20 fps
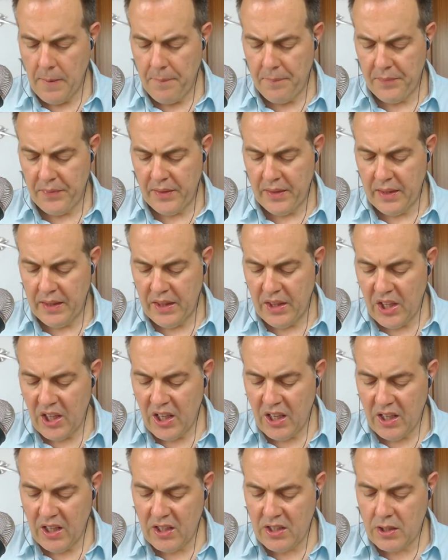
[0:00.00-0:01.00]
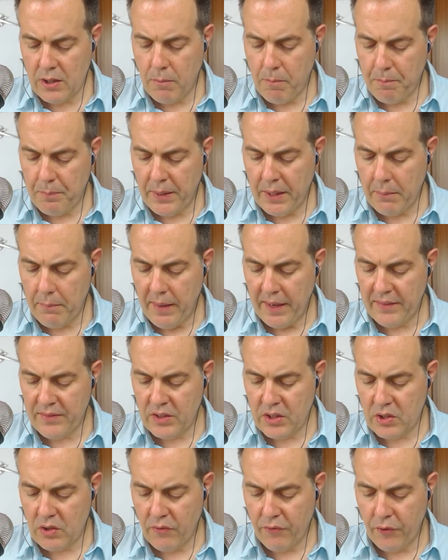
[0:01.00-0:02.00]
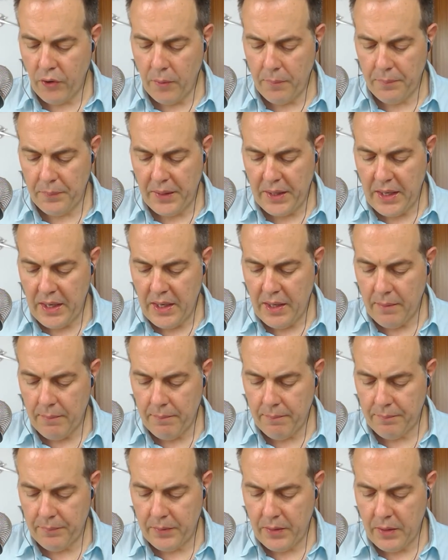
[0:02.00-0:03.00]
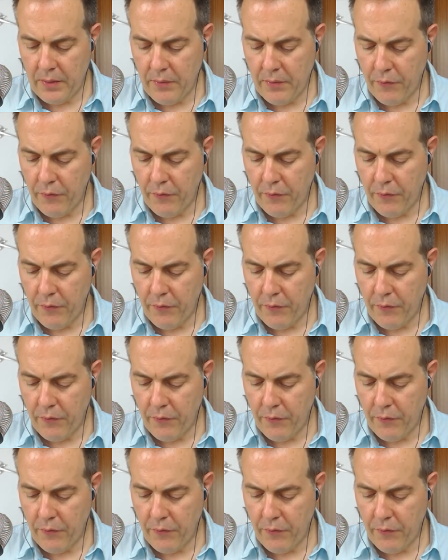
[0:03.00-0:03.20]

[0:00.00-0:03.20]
These pigments form in